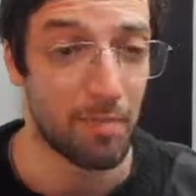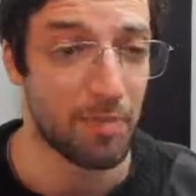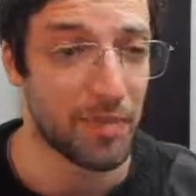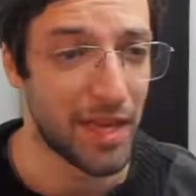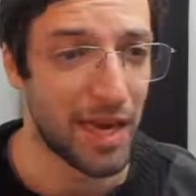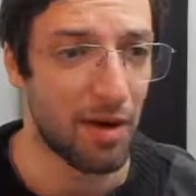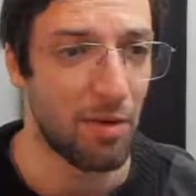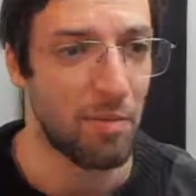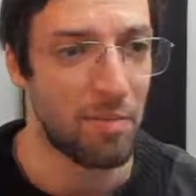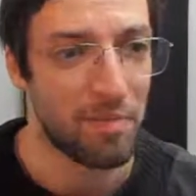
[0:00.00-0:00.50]

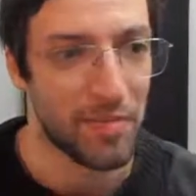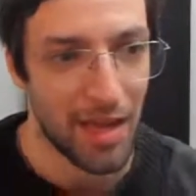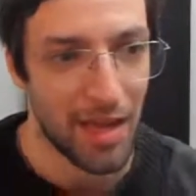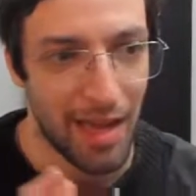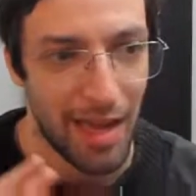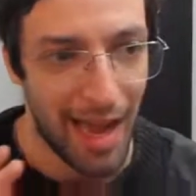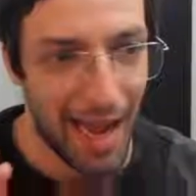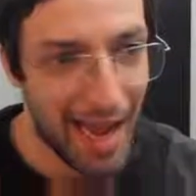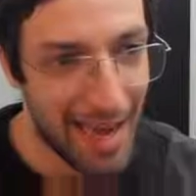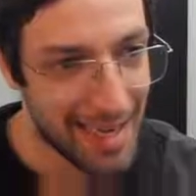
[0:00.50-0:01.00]
Now,
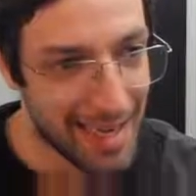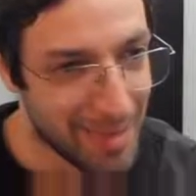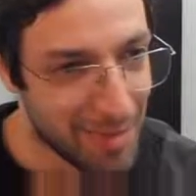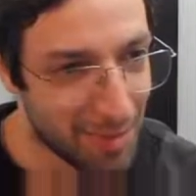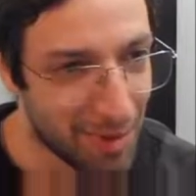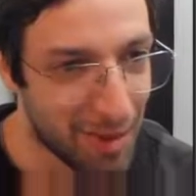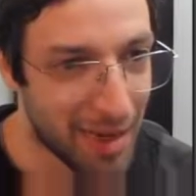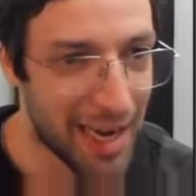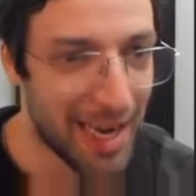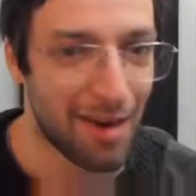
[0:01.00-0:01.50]
as
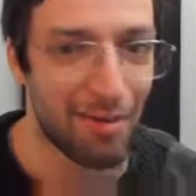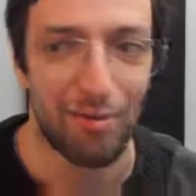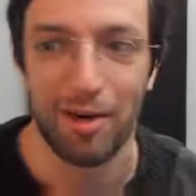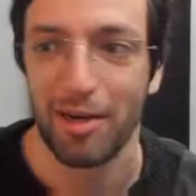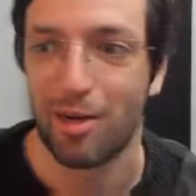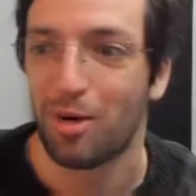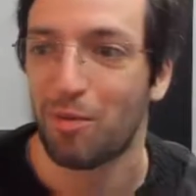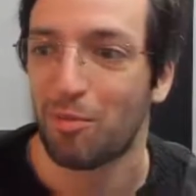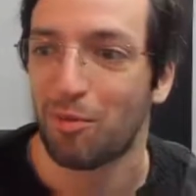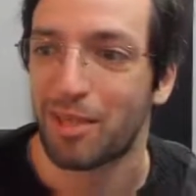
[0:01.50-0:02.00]
for every
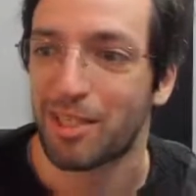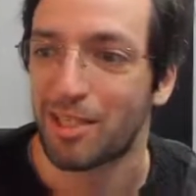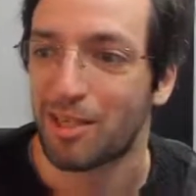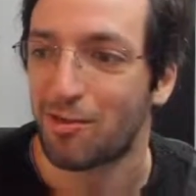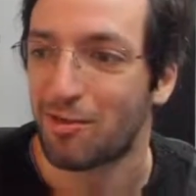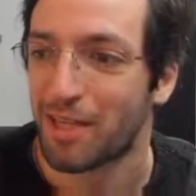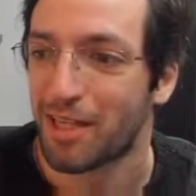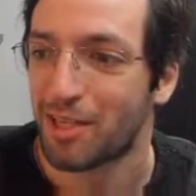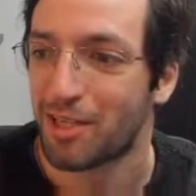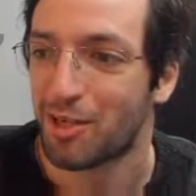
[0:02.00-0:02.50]
operation
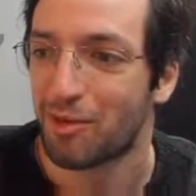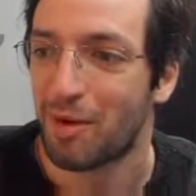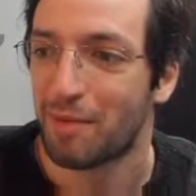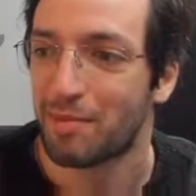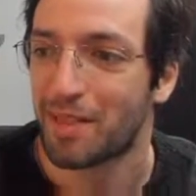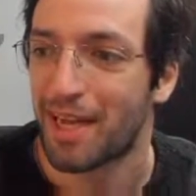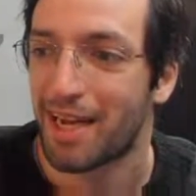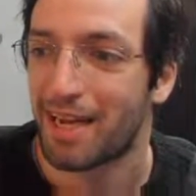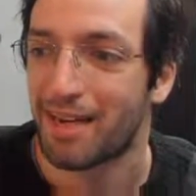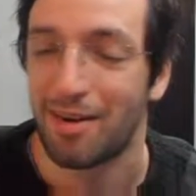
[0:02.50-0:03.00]
within
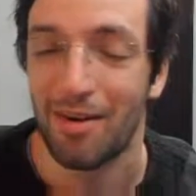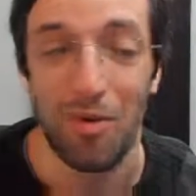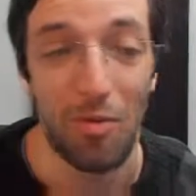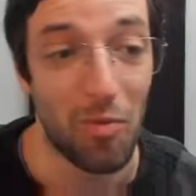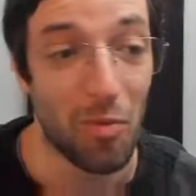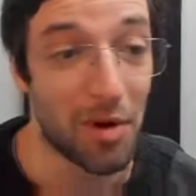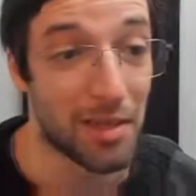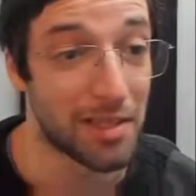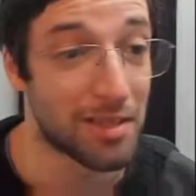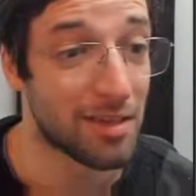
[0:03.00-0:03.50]
QM10,
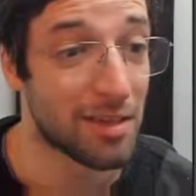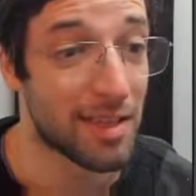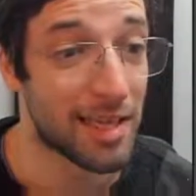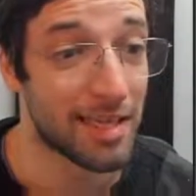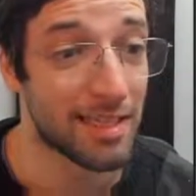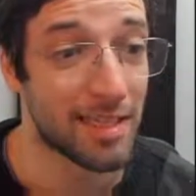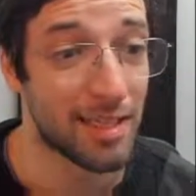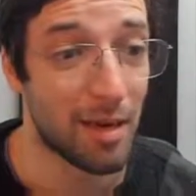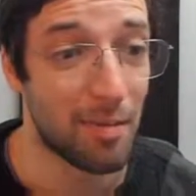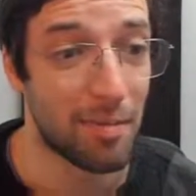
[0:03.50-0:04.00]
once you click
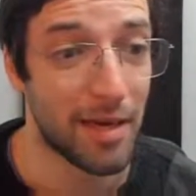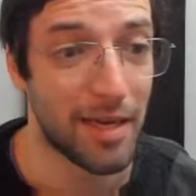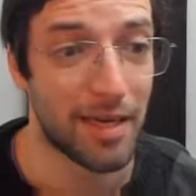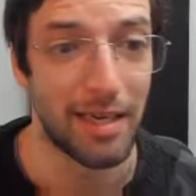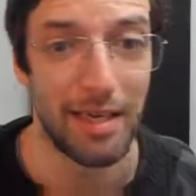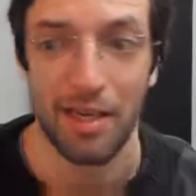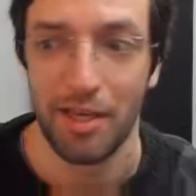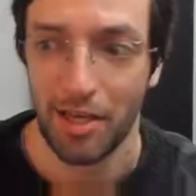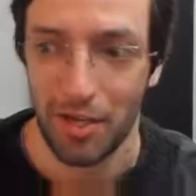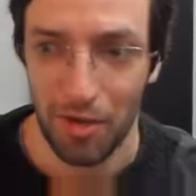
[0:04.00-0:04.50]

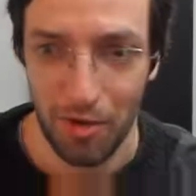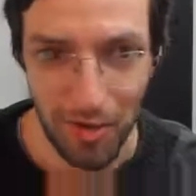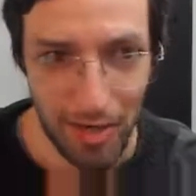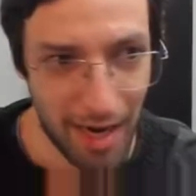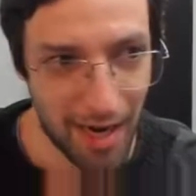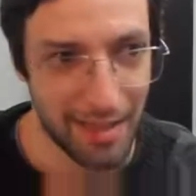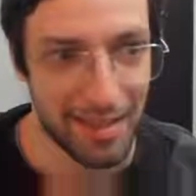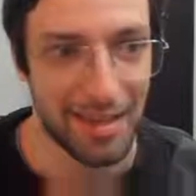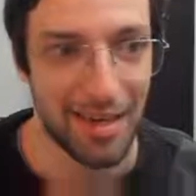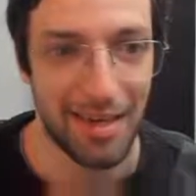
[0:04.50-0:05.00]
submit, you're
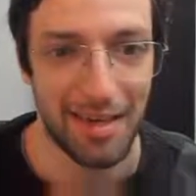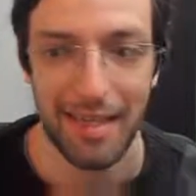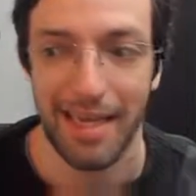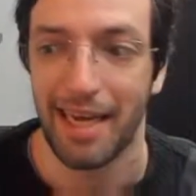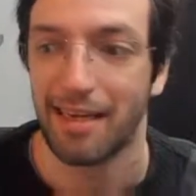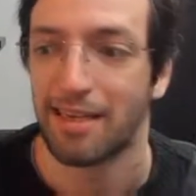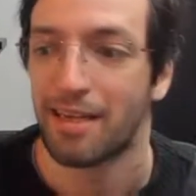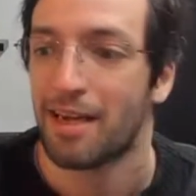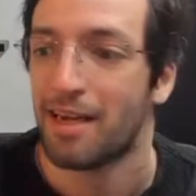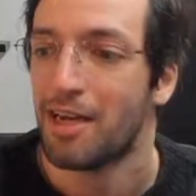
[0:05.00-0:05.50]
not done
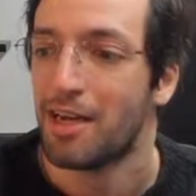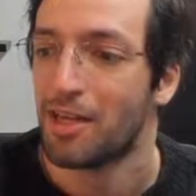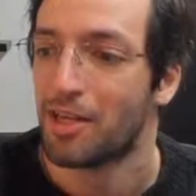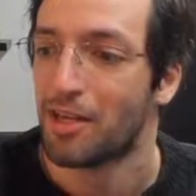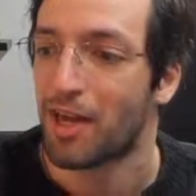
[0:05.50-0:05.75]
yet. You